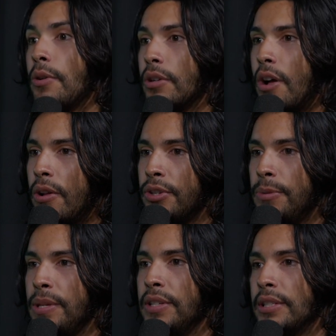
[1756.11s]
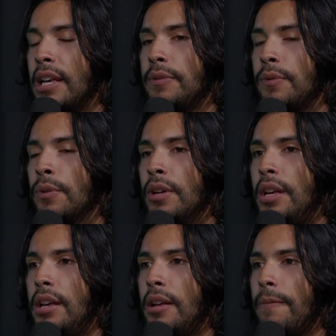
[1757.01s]
to college to be successful.
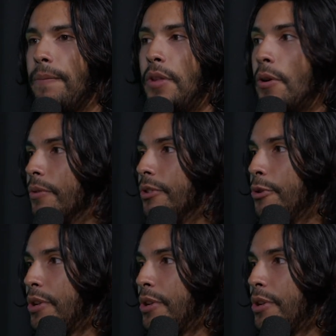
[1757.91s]
No, you